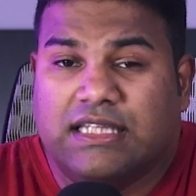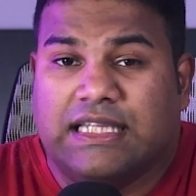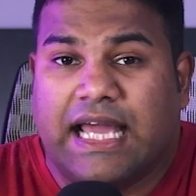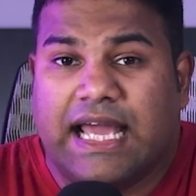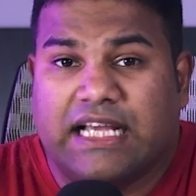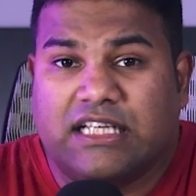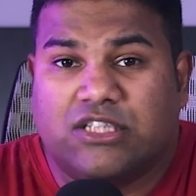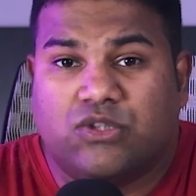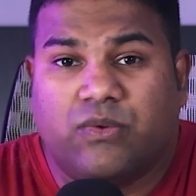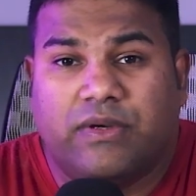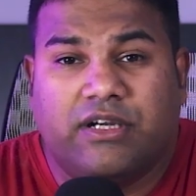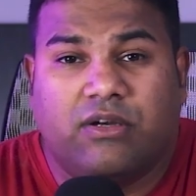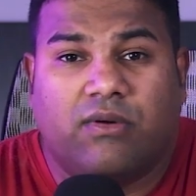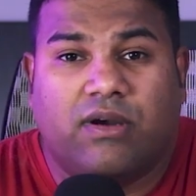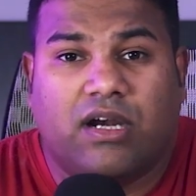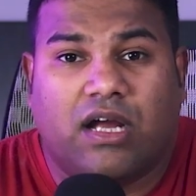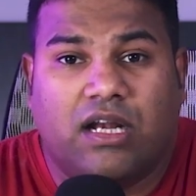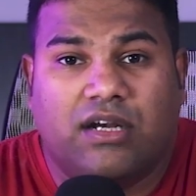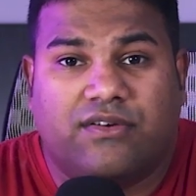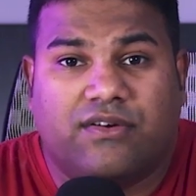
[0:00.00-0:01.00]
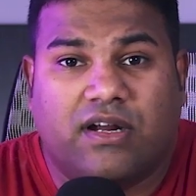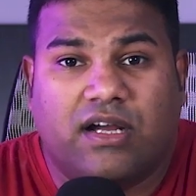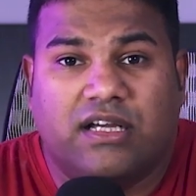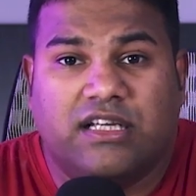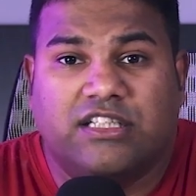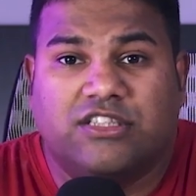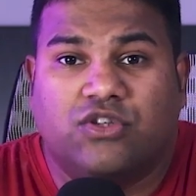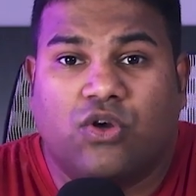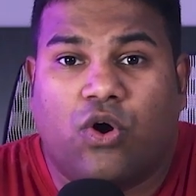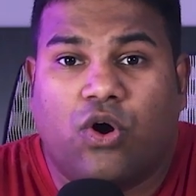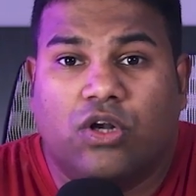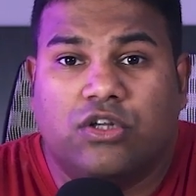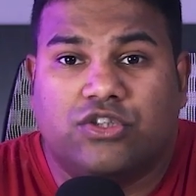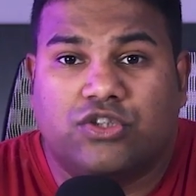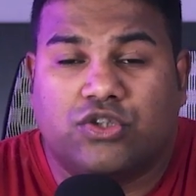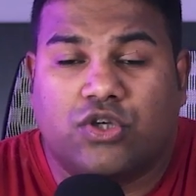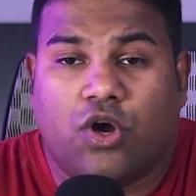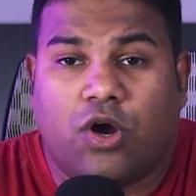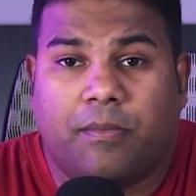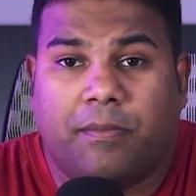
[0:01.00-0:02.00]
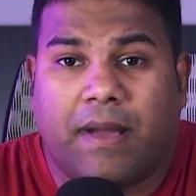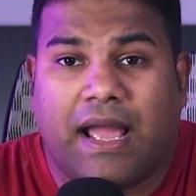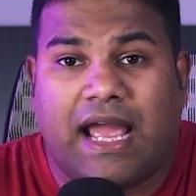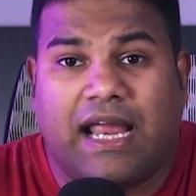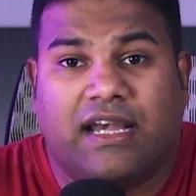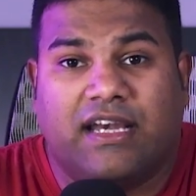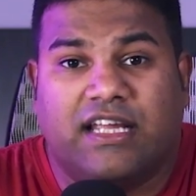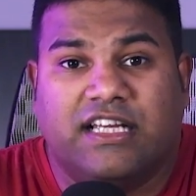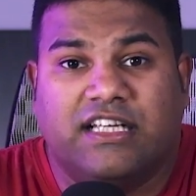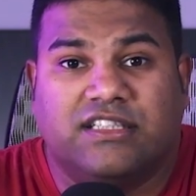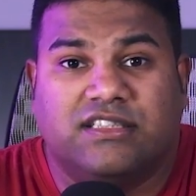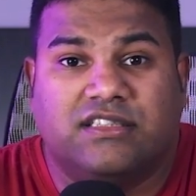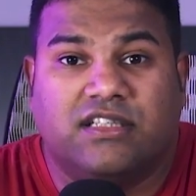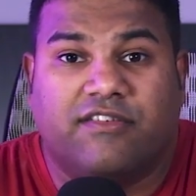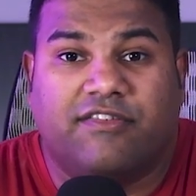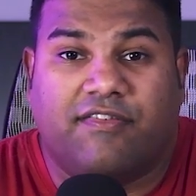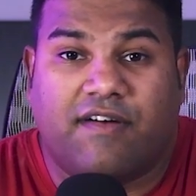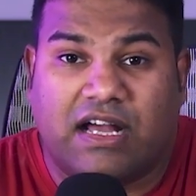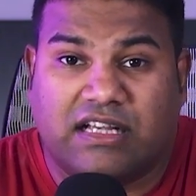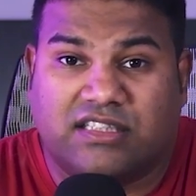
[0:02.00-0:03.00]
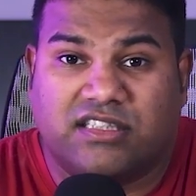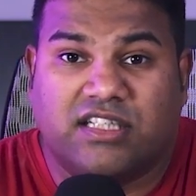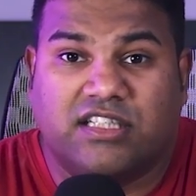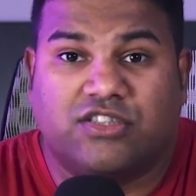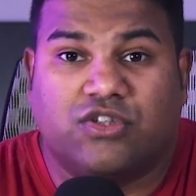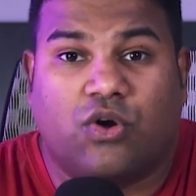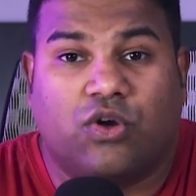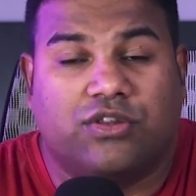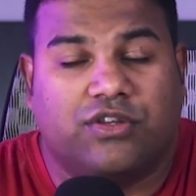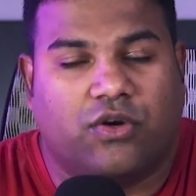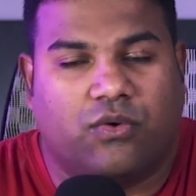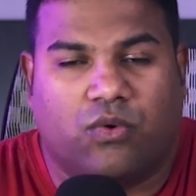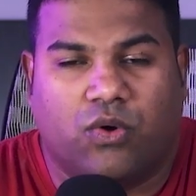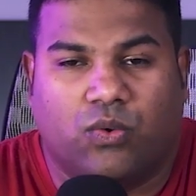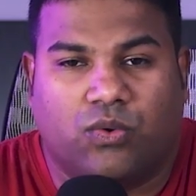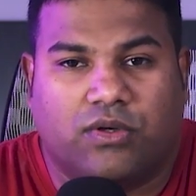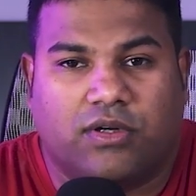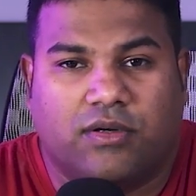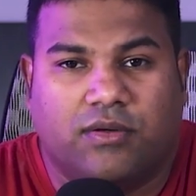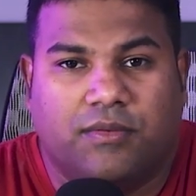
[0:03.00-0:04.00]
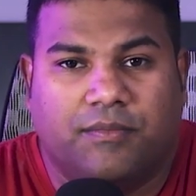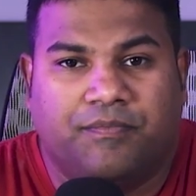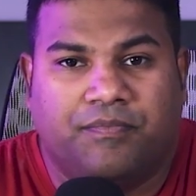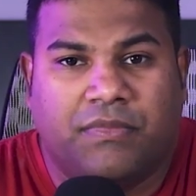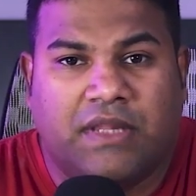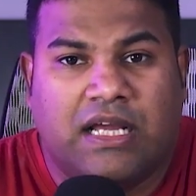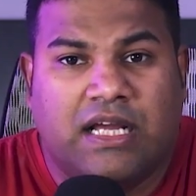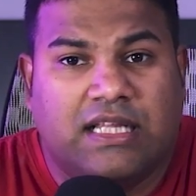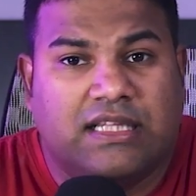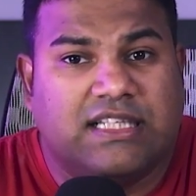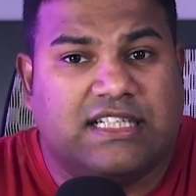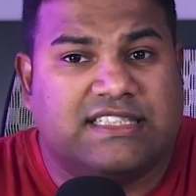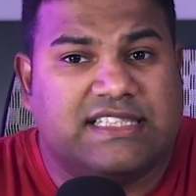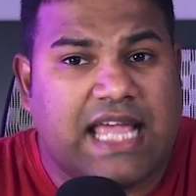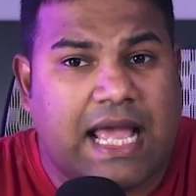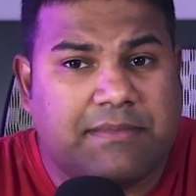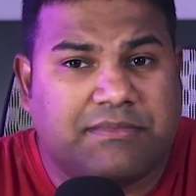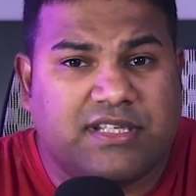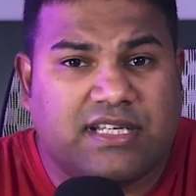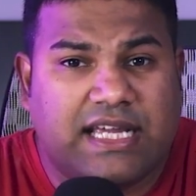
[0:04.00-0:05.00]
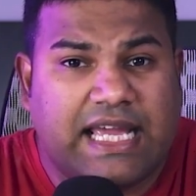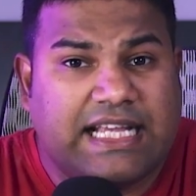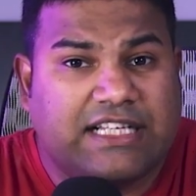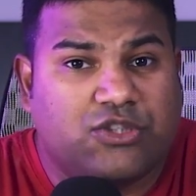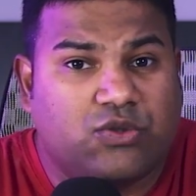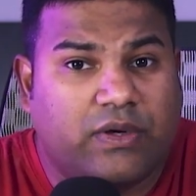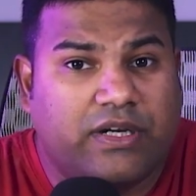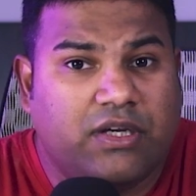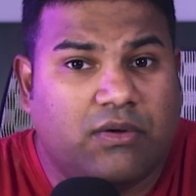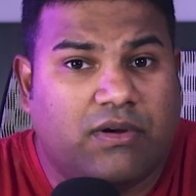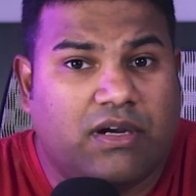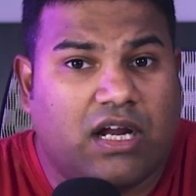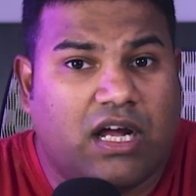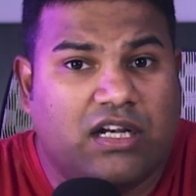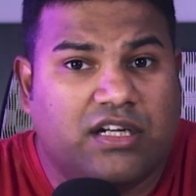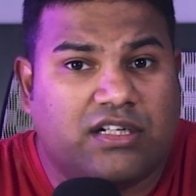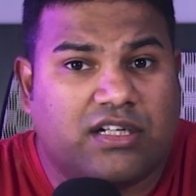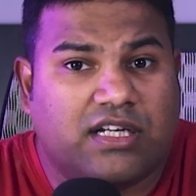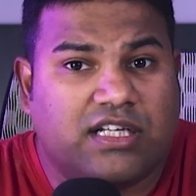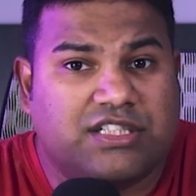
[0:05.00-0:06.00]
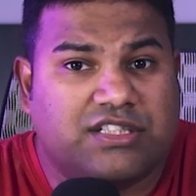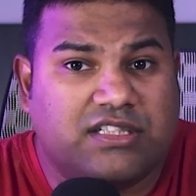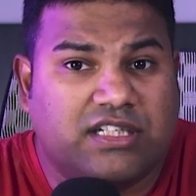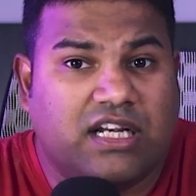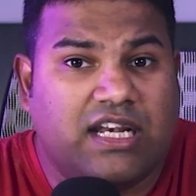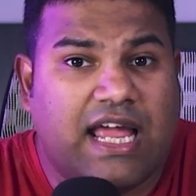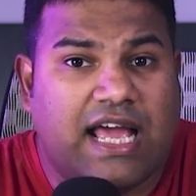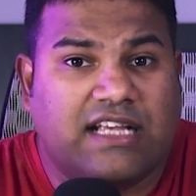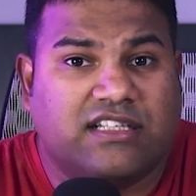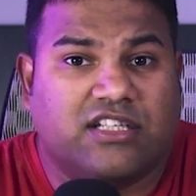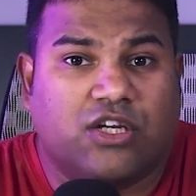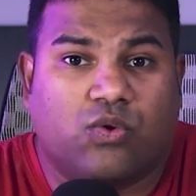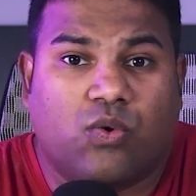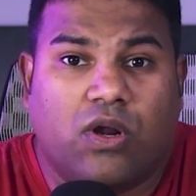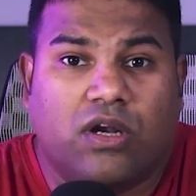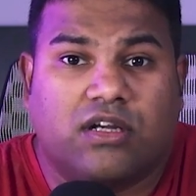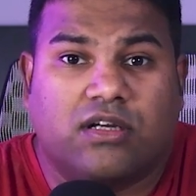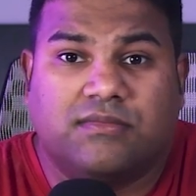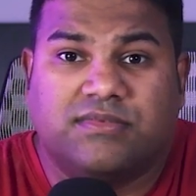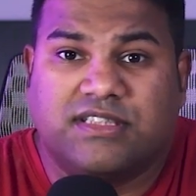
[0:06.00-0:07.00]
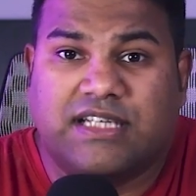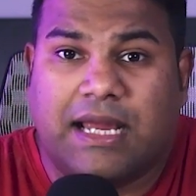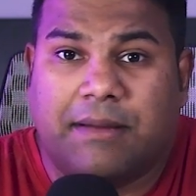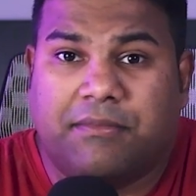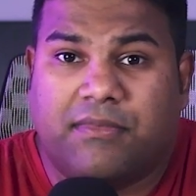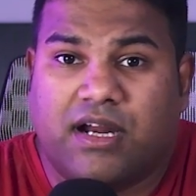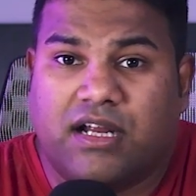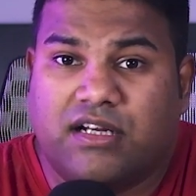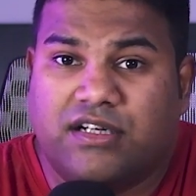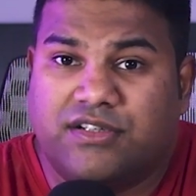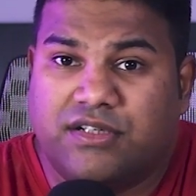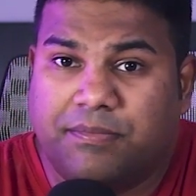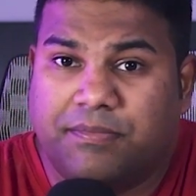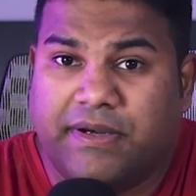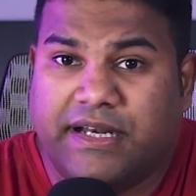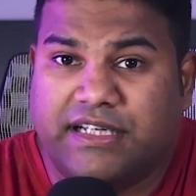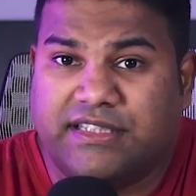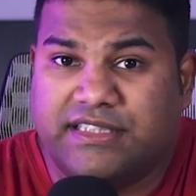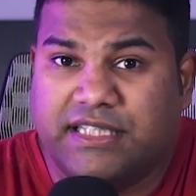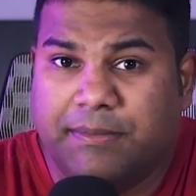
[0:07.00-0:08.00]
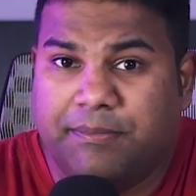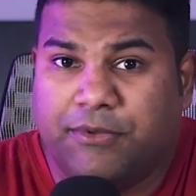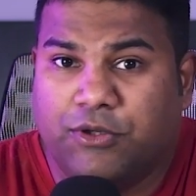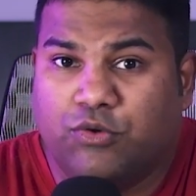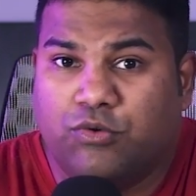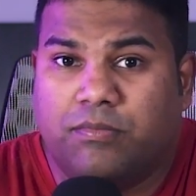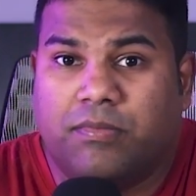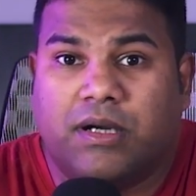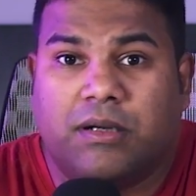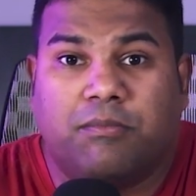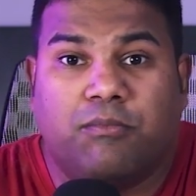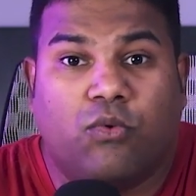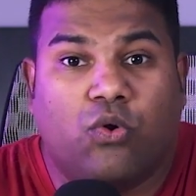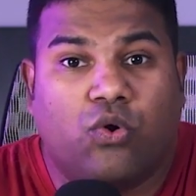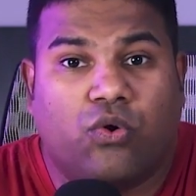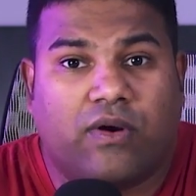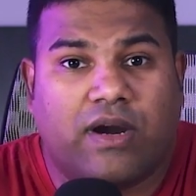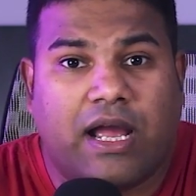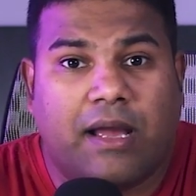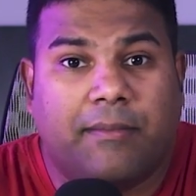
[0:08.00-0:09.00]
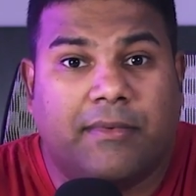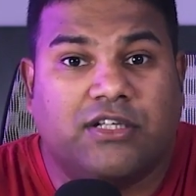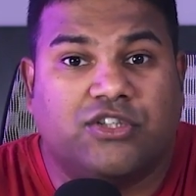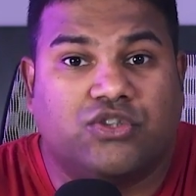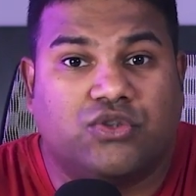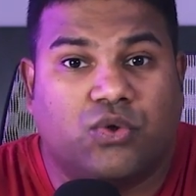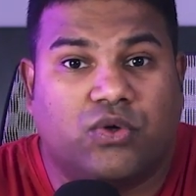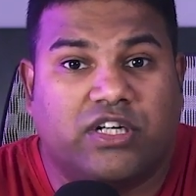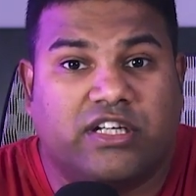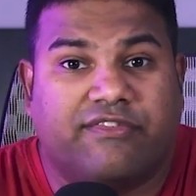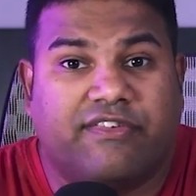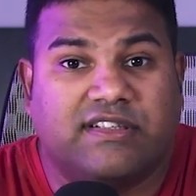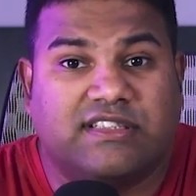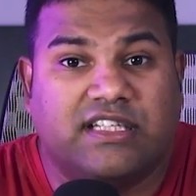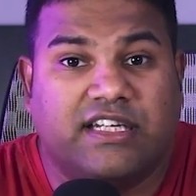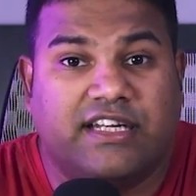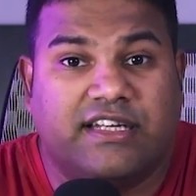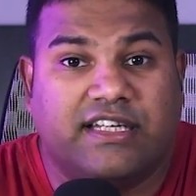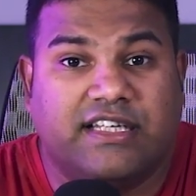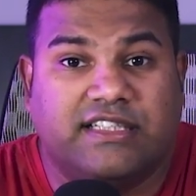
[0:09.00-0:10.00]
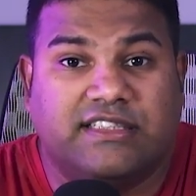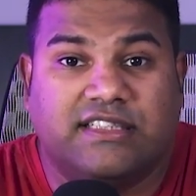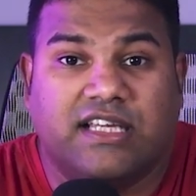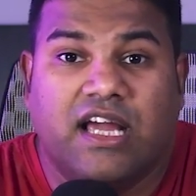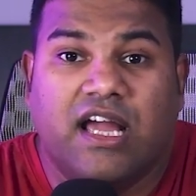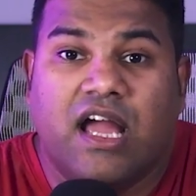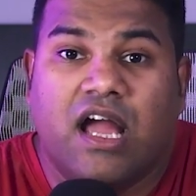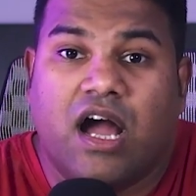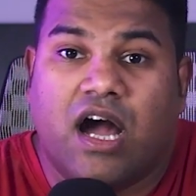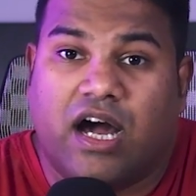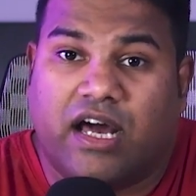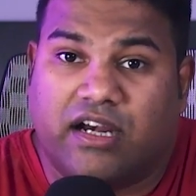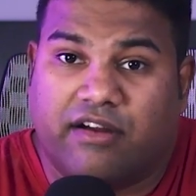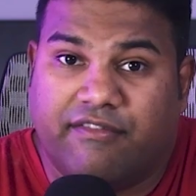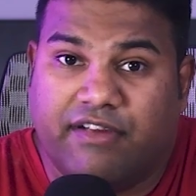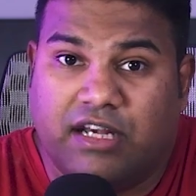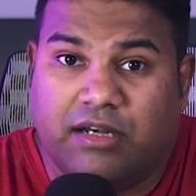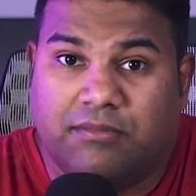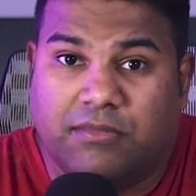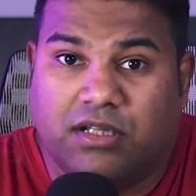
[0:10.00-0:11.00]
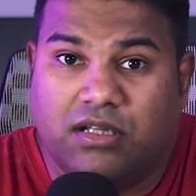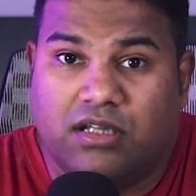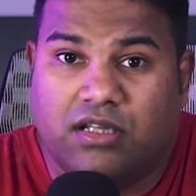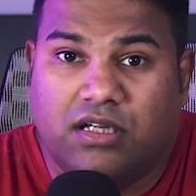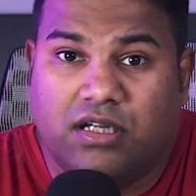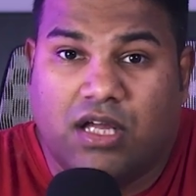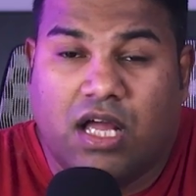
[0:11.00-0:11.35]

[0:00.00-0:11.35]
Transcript: the S21 Ultra is all stop and is the fastest on the road. The Samsung S21 Ultra still has a Qualcomm Snapdragon triplet CPU, but more RAM and storage facilities are available.